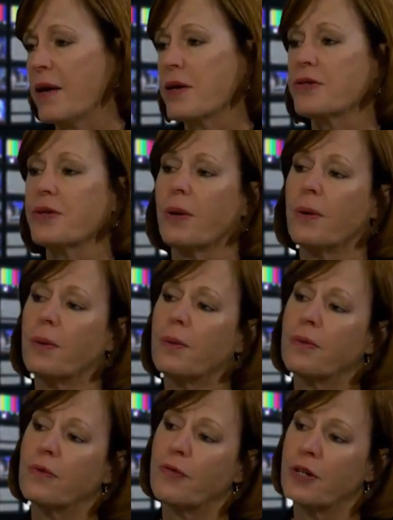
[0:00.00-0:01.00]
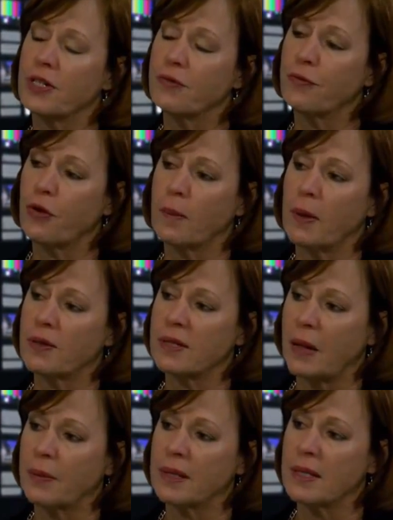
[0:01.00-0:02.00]
So first and foremost,
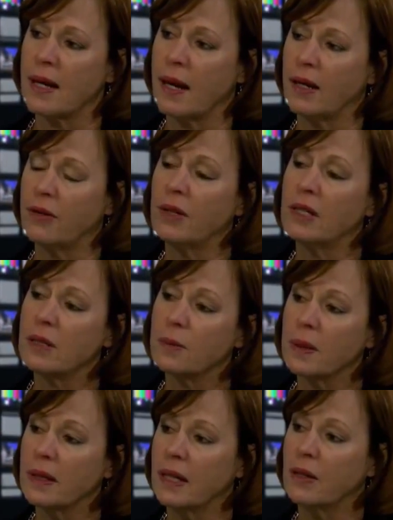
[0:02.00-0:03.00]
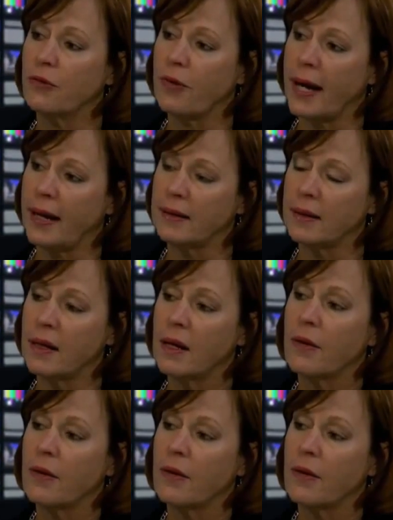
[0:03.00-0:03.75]
I would say you need to really invite